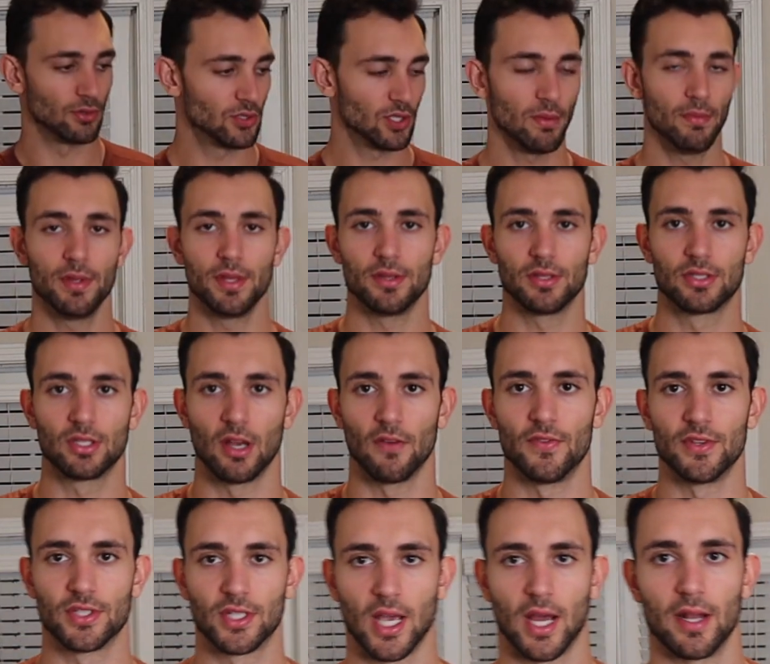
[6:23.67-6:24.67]
some of this
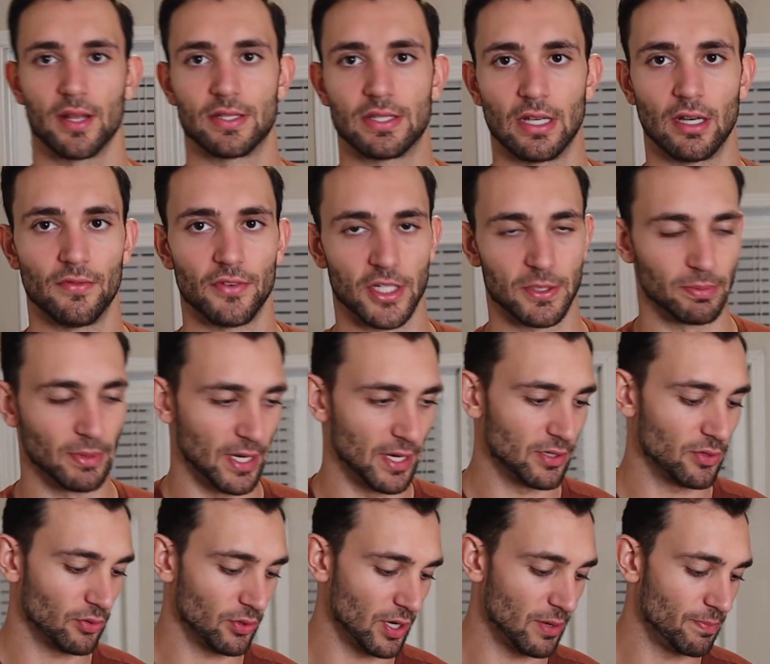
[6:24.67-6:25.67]
stuff is kind of
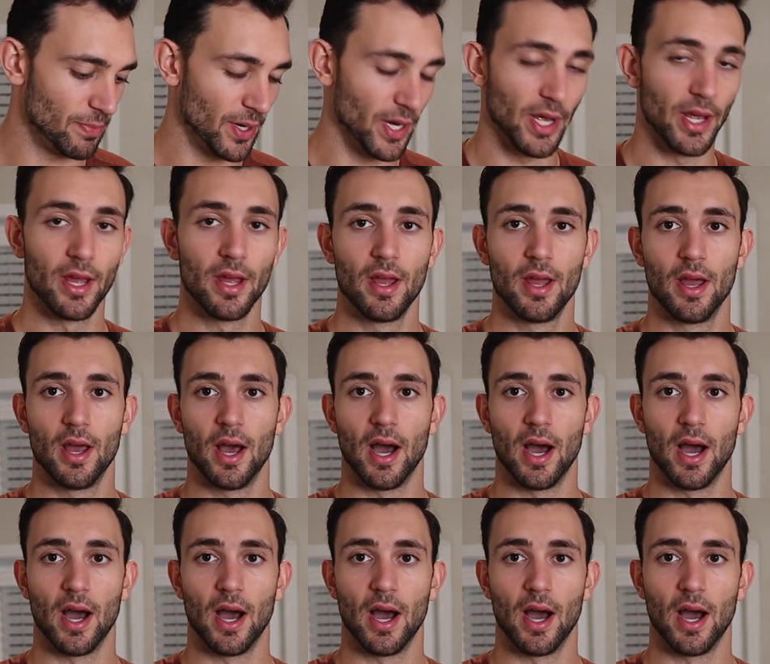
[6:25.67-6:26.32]
self-explanatory, but